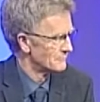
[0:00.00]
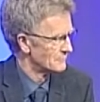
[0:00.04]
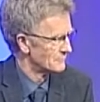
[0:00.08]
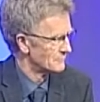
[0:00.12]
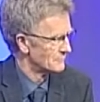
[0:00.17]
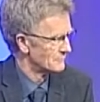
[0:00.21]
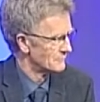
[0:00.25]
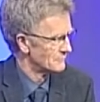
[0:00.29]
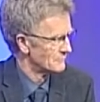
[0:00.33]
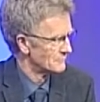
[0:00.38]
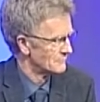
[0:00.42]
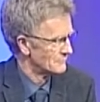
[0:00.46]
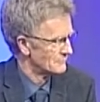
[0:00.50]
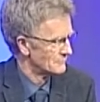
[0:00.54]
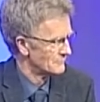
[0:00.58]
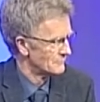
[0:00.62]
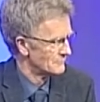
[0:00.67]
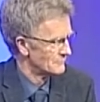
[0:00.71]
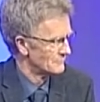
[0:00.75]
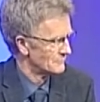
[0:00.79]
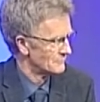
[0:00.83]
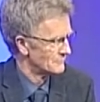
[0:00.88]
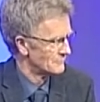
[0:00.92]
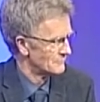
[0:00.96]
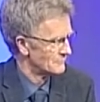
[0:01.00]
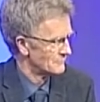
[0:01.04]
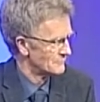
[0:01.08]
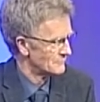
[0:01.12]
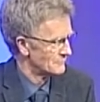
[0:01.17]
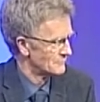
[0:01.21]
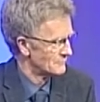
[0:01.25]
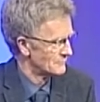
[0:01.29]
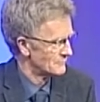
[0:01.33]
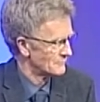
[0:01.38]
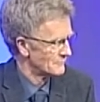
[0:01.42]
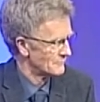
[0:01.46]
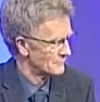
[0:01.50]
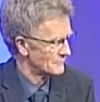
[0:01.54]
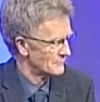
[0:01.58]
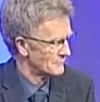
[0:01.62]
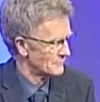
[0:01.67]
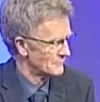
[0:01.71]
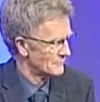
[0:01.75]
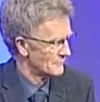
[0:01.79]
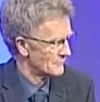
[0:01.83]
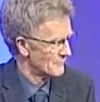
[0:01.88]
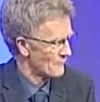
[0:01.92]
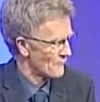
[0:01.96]

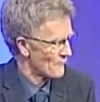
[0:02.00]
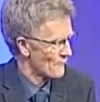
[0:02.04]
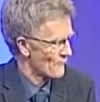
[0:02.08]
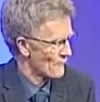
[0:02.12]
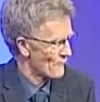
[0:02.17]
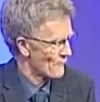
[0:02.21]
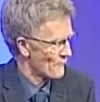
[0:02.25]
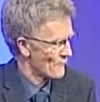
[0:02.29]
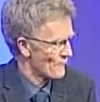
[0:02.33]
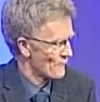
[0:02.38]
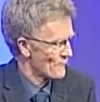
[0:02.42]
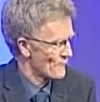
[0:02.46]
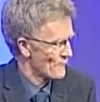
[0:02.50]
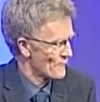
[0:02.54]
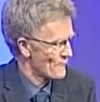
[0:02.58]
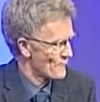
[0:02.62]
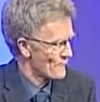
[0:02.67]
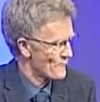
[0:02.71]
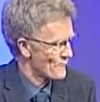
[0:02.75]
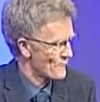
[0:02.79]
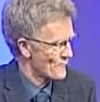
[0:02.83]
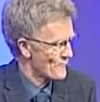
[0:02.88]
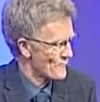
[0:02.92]
Nothing is said.